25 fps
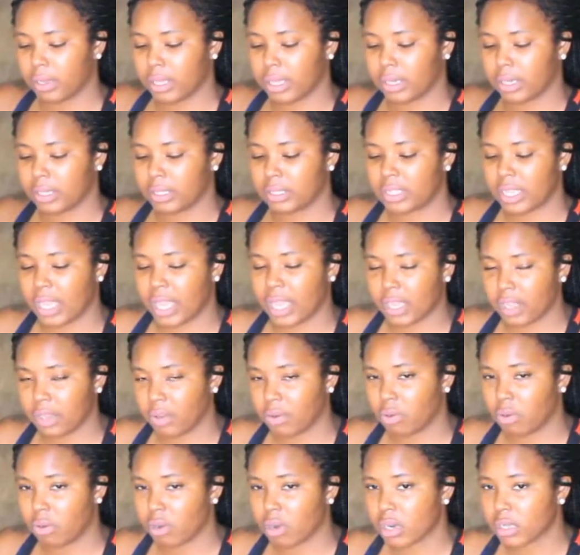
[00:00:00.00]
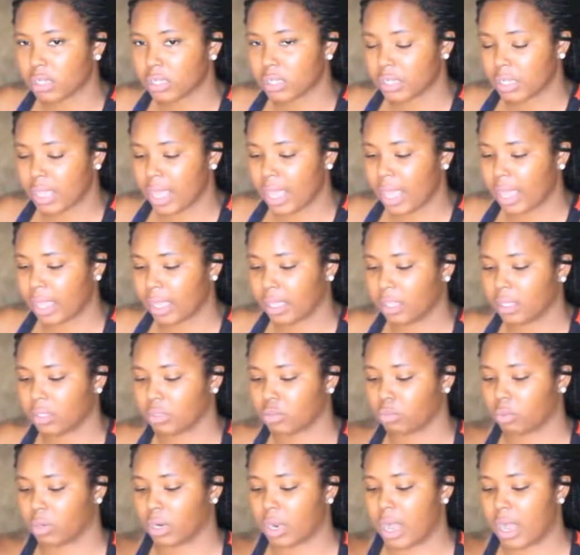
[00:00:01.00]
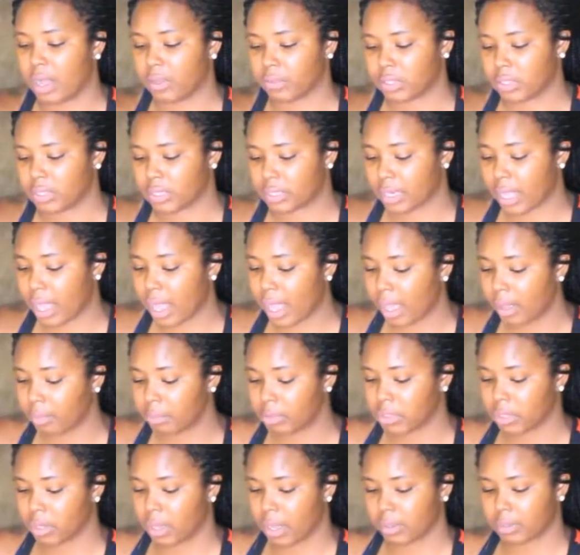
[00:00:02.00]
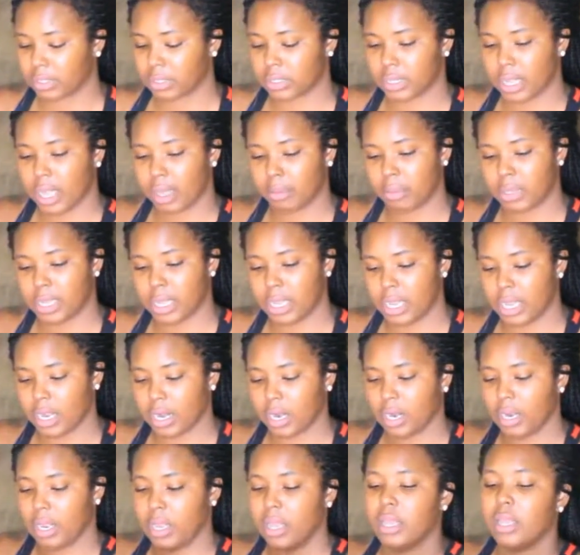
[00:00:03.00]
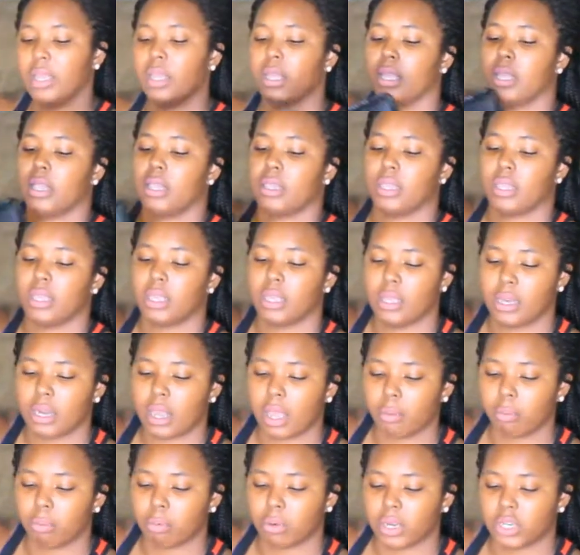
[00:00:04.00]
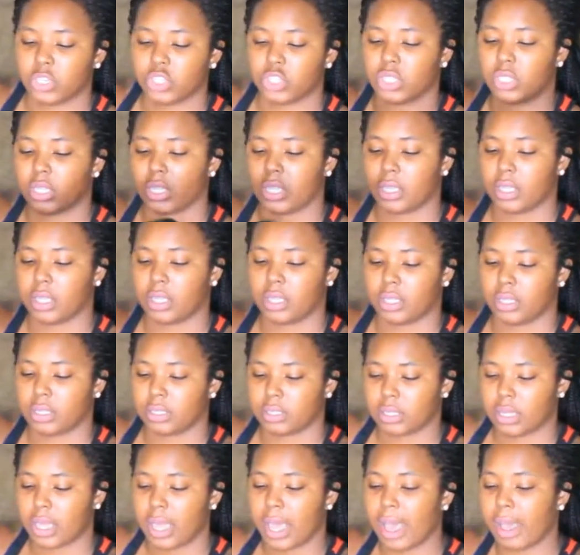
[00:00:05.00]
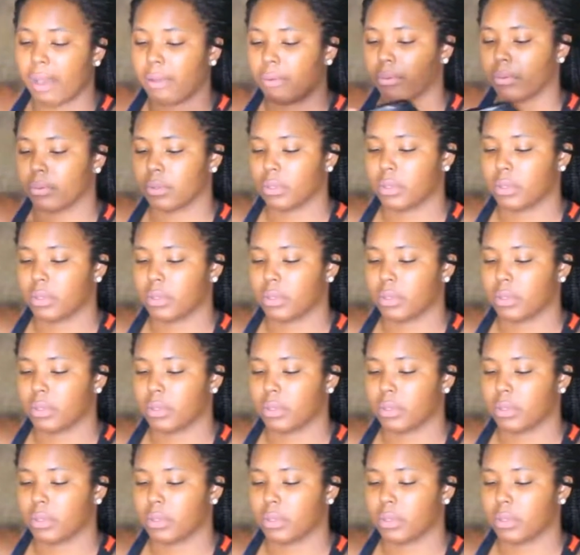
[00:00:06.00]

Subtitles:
get a tangle or a snag is where I'll stop. So I'll stop here, and then I brush the ends out